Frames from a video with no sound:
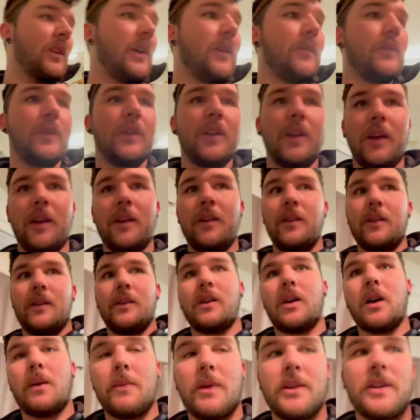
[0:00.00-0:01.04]
If you did,
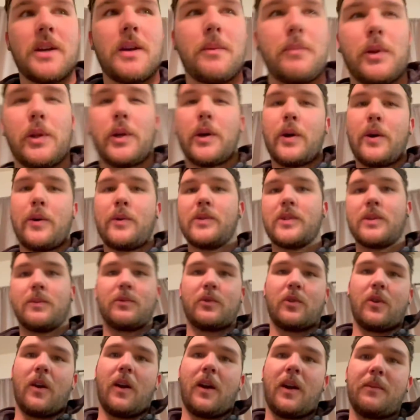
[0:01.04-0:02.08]
comment down below,
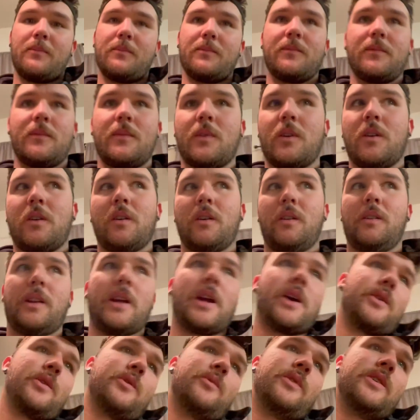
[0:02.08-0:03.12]
subscribe on
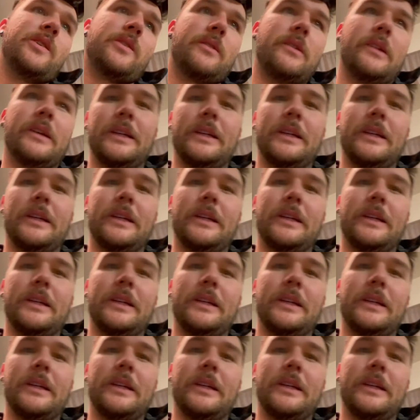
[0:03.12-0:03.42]
how it went,